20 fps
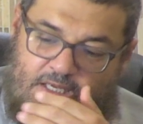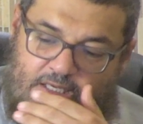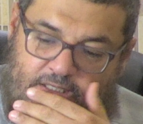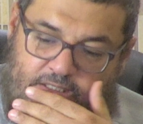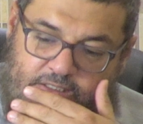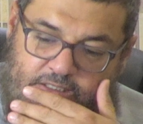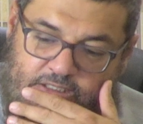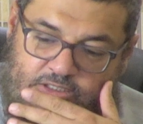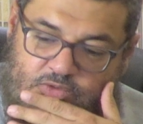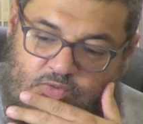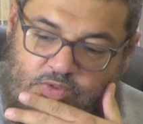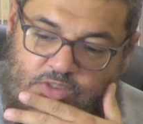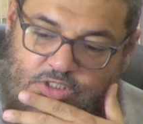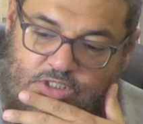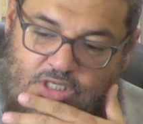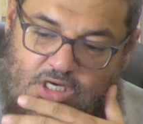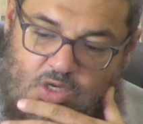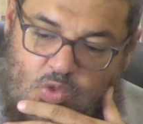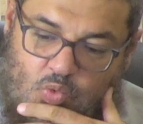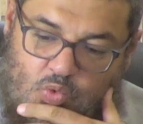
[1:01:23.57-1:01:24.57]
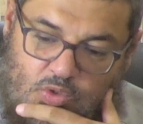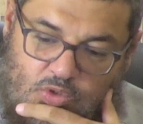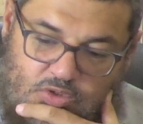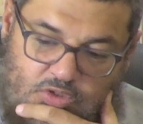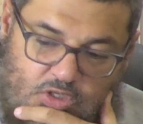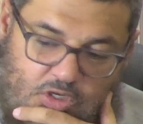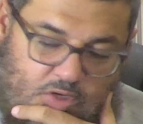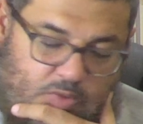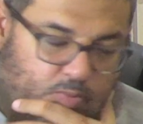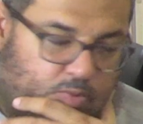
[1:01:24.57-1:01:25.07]
Next week inshallah we'll
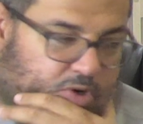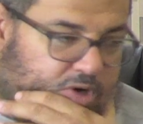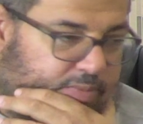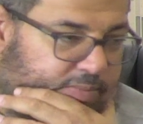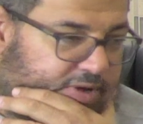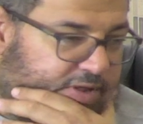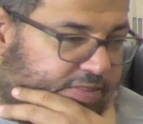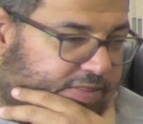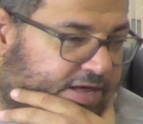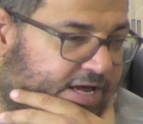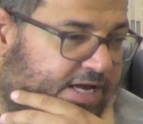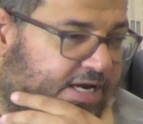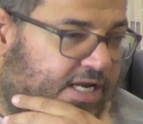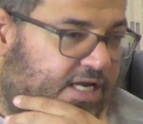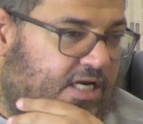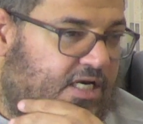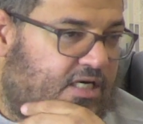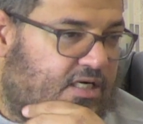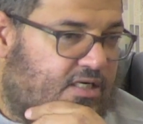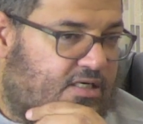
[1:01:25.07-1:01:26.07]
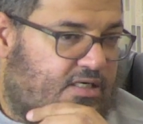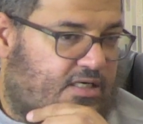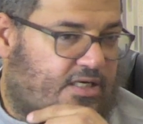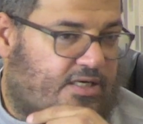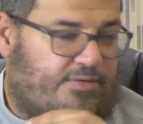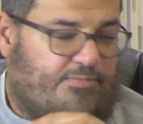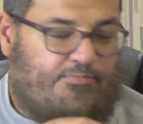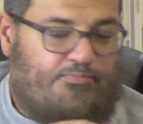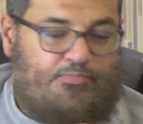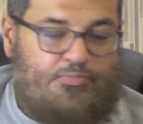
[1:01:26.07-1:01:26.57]
talk more about that, and
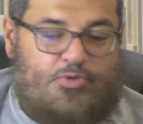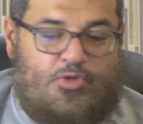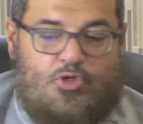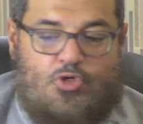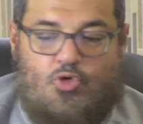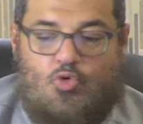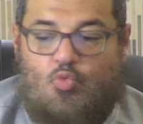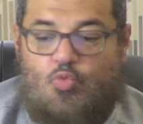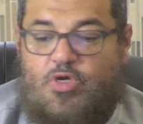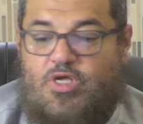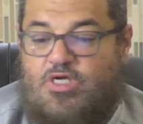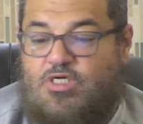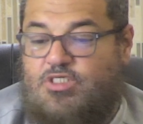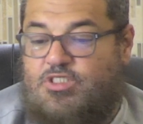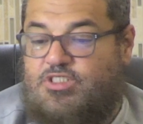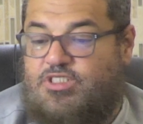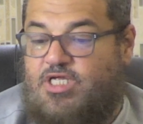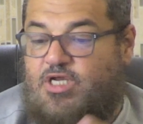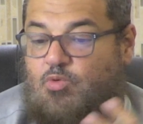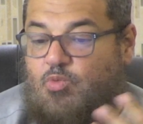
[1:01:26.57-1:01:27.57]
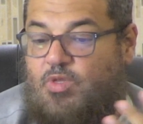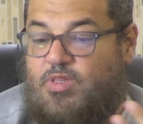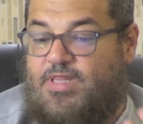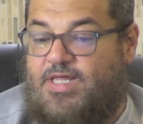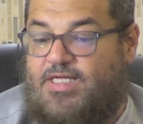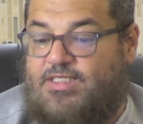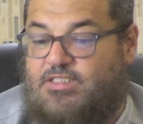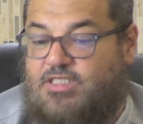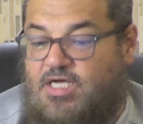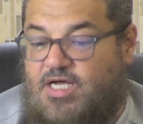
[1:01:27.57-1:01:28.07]
we understand what
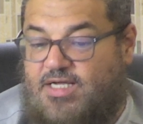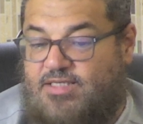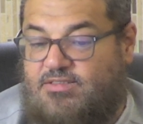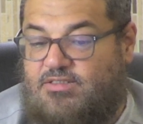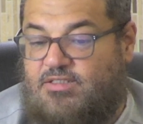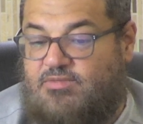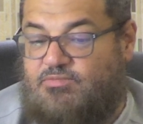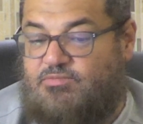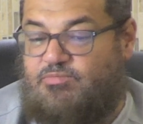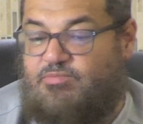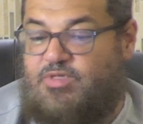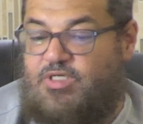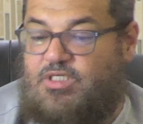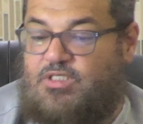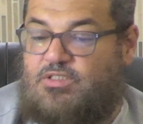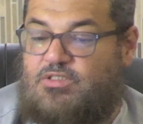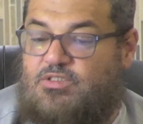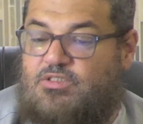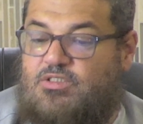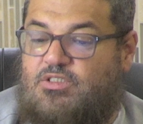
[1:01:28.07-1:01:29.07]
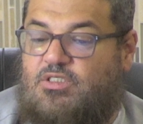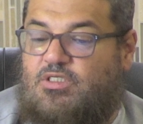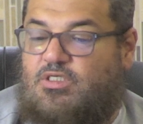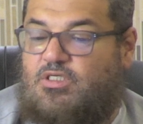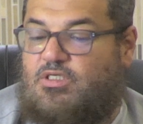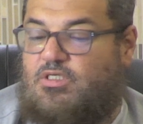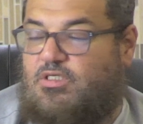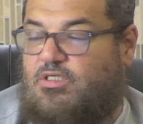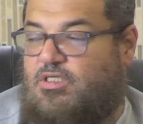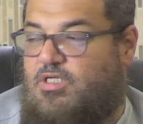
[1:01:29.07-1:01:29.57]
that concept means
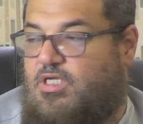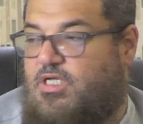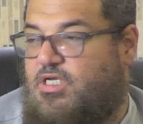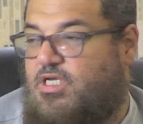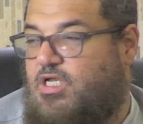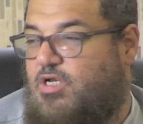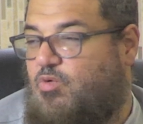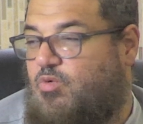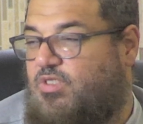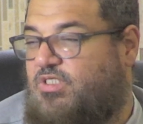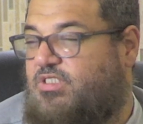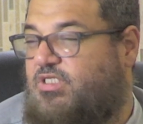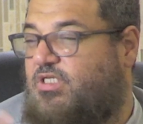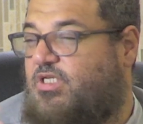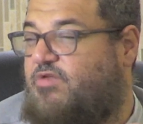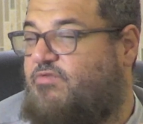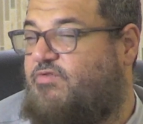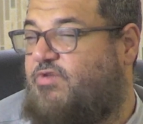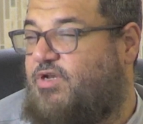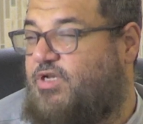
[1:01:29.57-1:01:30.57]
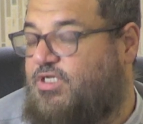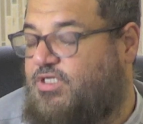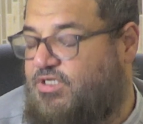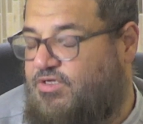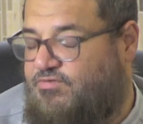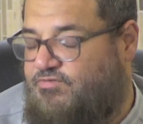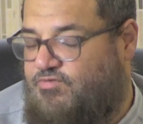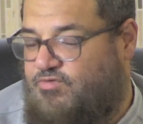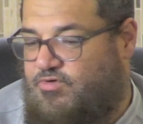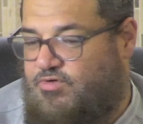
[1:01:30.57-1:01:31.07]
and what's the definition
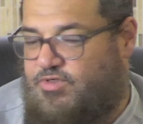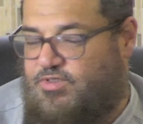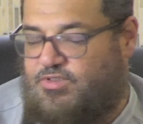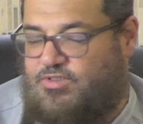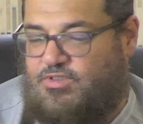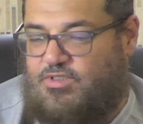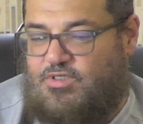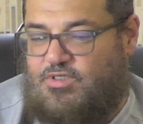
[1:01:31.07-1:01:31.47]
for it.